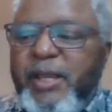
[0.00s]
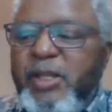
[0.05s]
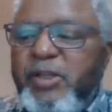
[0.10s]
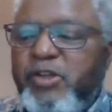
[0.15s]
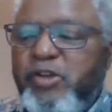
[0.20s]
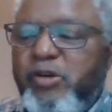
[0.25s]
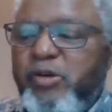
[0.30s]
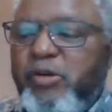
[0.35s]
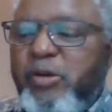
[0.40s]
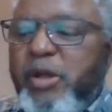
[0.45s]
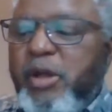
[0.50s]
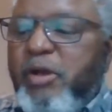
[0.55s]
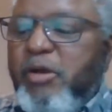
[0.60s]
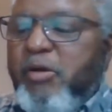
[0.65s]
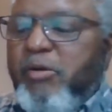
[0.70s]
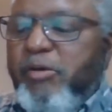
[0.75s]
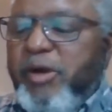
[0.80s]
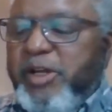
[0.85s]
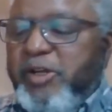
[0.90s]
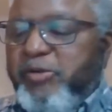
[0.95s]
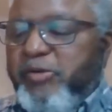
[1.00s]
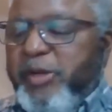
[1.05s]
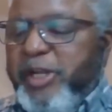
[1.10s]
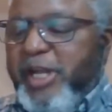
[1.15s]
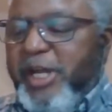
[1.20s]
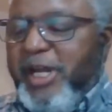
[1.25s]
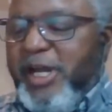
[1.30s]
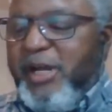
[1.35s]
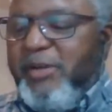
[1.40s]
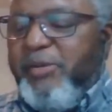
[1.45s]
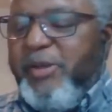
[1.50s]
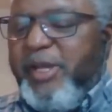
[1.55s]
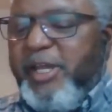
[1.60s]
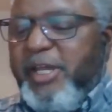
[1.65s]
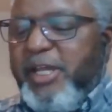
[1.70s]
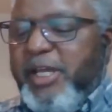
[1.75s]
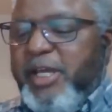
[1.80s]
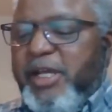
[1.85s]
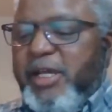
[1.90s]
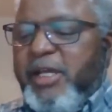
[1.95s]
So what we have
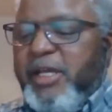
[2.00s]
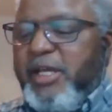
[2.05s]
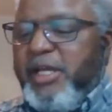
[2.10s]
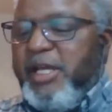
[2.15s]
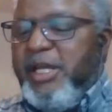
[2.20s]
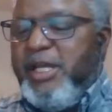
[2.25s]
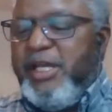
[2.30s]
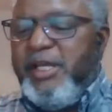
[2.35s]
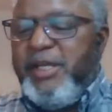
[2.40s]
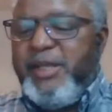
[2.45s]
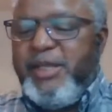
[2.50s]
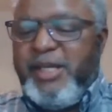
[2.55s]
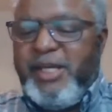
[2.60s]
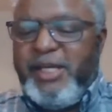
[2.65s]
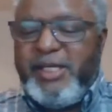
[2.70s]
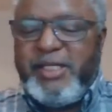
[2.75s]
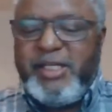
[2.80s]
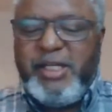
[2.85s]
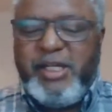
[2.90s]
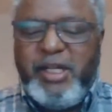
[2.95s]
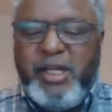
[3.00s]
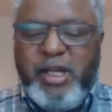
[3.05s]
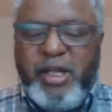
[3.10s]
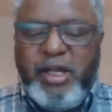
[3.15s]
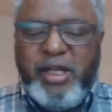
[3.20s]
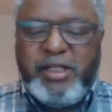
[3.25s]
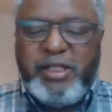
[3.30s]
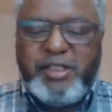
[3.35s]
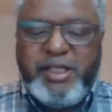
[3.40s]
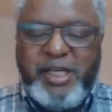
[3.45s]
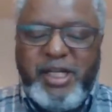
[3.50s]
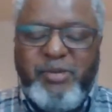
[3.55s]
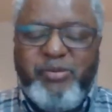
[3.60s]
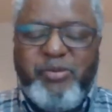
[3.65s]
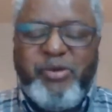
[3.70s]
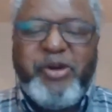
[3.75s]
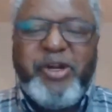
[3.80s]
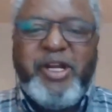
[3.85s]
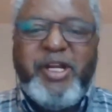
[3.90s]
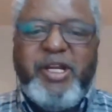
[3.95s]
here is that
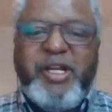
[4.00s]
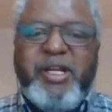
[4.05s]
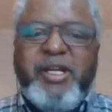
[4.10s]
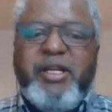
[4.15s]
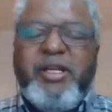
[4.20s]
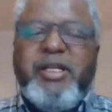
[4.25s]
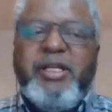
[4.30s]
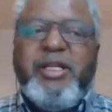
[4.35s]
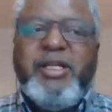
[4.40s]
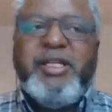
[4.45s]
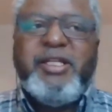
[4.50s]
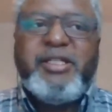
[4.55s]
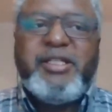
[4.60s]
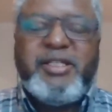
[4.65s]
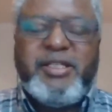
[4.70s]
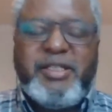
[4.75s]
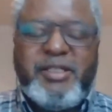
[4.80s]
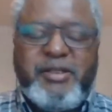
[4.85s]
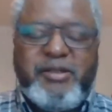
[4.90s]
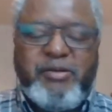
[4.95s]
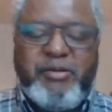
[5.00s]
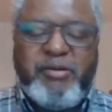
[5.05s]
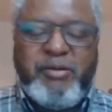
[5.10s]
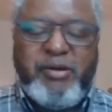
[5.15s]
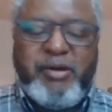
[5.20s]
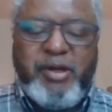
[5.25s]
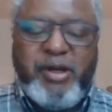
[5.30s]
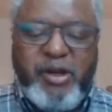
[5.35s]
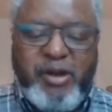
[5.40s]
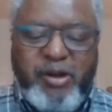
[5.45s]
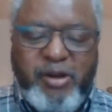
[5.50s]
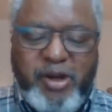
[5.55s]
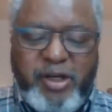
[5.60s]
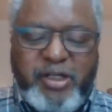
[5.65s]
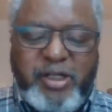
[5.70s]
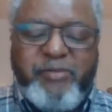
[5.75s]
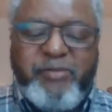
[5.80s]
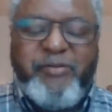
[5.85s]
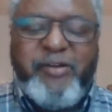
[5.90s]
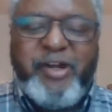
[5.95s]
slavery is not
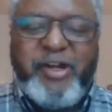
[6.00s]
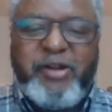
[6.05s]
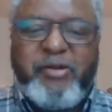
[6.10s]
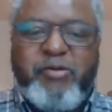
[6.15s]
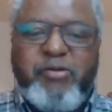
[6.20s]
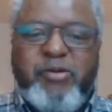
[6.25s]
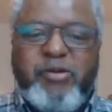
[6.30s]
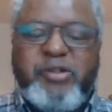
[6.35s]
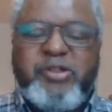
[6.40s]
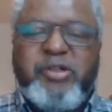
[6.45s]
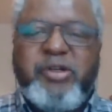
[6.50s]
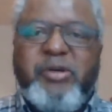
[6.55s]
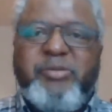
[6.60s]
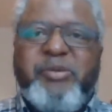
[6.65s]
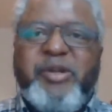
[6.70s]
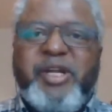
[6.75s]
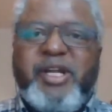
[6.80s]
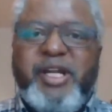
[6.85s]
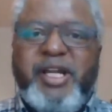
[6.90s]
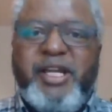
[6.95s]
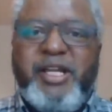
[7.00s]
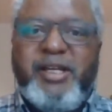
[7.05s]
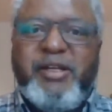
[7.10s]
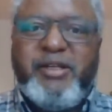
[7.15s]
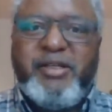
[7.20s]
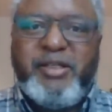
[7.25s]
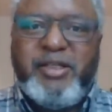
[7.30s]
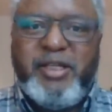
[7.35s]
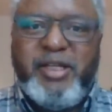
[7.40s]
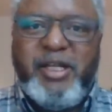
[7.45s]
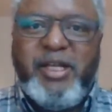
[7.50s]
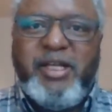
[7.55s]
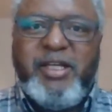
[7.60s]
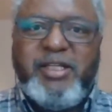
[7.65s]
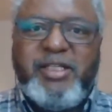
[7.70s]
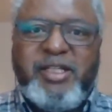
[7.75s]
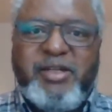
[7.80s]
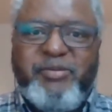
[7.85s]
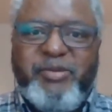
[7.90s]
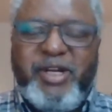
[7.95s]
a very good topic in
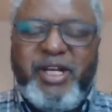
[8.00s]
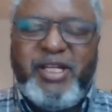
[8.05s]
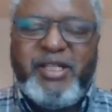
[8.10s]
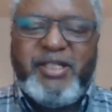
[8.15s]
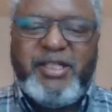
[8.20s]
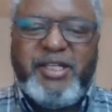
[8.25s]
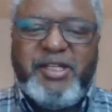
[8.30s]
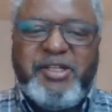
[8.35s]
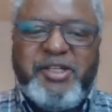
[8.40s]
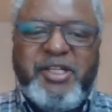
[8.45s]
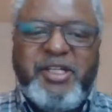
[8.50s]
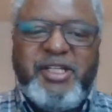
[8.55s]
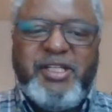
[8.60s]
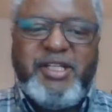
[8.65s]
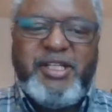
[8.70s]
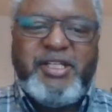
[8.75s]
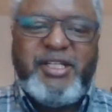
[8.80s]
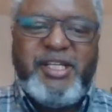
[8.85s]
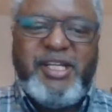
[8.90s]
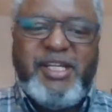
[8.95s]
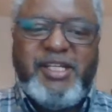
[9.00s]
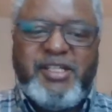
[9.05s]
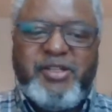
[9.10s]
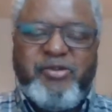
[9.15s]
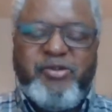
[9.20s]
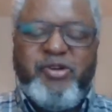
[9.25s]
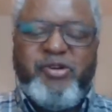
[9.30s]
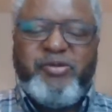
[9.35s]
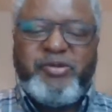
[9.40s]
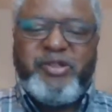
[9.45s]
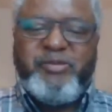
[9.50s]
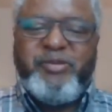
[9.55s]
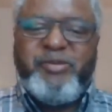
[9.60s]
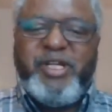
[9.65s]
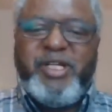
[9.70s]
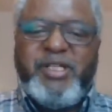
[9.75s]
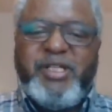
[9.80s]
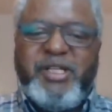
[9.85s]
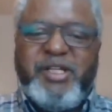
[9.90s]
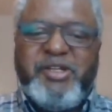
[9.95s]
civilization, in this history of
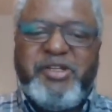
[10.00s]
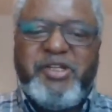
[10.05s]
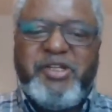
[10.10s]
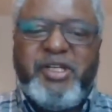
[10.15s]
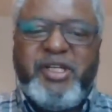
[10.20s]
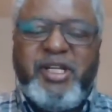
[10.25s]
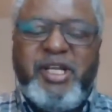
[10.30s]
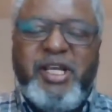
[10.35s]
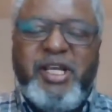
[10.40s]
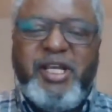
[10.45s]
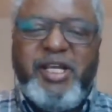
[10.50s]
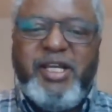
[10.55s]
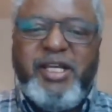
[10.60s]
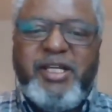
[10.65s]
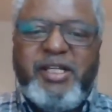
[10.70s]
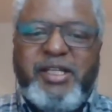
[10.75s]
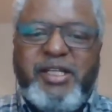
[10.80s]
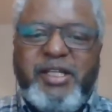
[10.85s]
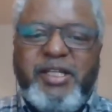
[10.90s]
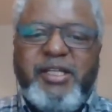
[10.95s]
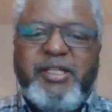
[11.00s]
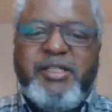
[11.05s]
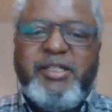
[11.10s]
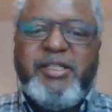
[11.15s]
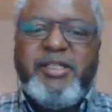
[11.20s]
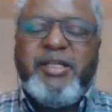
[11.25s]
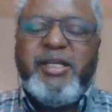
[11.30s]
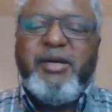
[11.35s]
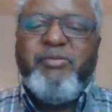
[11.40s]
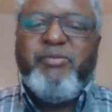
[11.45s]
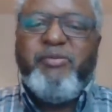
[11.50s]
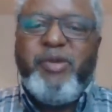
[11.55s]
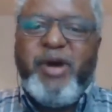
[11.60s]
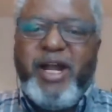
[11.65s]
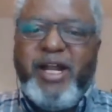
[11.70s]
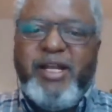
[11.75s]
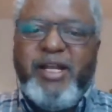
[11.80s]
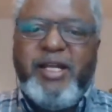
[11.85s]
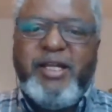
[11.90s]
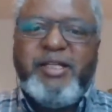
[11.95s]
civilization. It is a
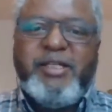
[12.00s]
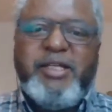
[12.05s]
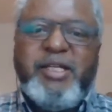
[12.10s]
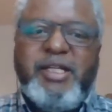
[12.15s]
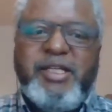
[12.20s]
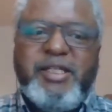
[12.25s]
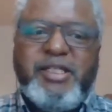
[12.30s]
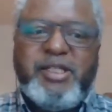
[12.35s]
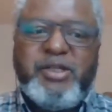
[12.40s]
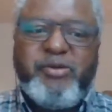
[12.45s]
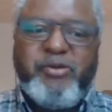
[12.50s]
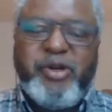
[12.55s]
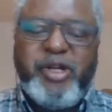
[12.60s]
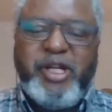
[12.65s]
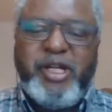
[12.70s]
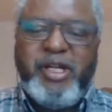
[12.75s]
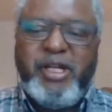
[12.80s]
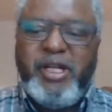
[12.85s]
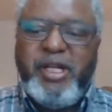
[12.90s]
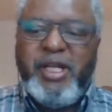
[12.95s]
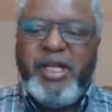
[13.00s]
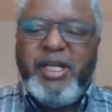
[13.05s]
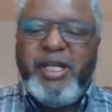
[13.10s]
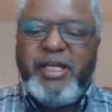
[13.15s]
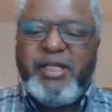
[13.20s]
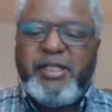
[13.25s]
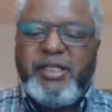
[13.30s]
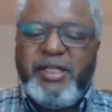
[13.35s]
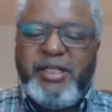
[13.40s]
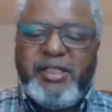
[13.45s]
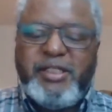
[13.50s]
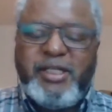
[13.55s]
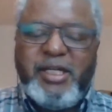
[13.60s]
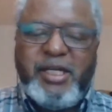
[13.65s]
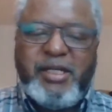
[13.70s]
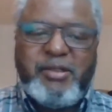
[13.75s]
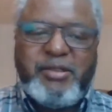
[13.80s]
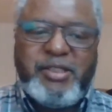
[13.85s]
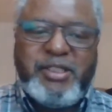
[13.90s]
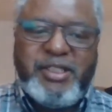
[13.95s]
violent history. It is
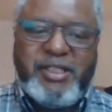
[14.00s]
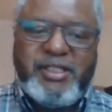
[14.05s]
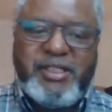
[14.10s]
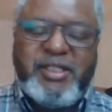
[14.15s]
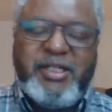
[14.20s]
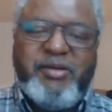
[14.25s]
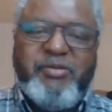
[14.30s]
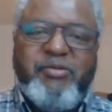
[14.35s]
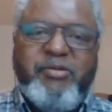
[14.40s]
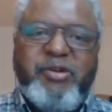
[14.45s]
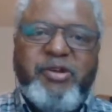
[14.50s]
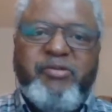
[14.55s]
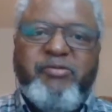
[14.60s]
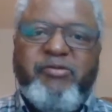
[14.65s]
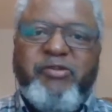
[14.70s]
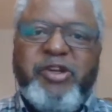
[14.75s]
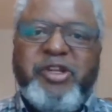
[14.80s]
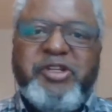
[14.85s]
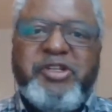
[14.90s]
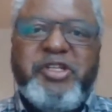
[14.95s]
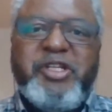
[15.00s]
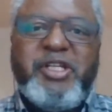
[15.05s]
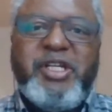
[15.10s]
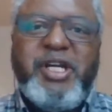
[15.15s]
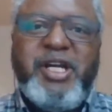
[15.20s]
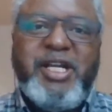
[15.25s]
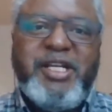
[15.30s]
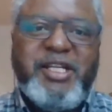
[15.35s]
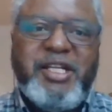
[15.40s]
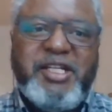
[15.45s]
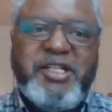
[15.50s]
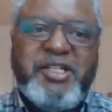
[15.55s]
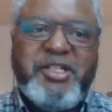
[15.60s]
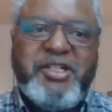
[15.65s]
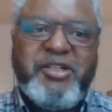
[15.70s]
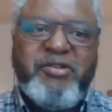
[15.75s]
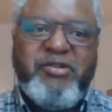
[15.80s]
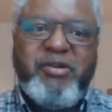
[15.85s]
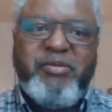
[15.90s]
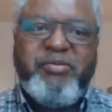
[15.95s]
a system in which
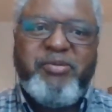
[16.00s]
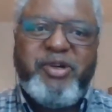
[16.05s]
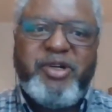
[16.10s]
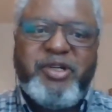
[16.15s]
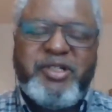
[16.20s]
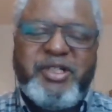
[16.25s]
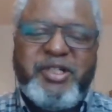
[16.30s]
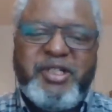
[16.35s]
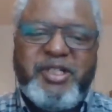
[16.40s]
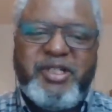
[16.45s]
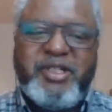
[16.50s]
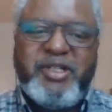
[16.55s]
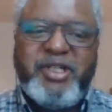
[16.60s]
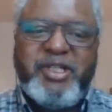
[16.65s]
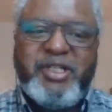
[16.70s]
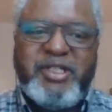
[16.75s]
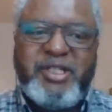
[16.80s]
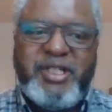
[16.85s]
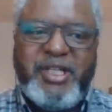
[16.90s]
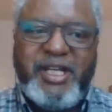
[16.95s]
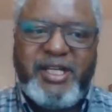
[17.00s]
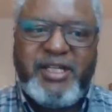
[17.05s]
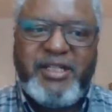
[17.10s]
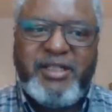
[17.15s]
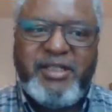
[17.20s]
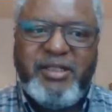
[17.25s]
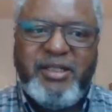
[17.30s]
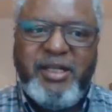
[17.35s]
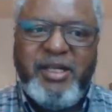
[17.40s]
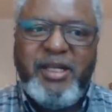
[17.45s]
identity of persons is taken.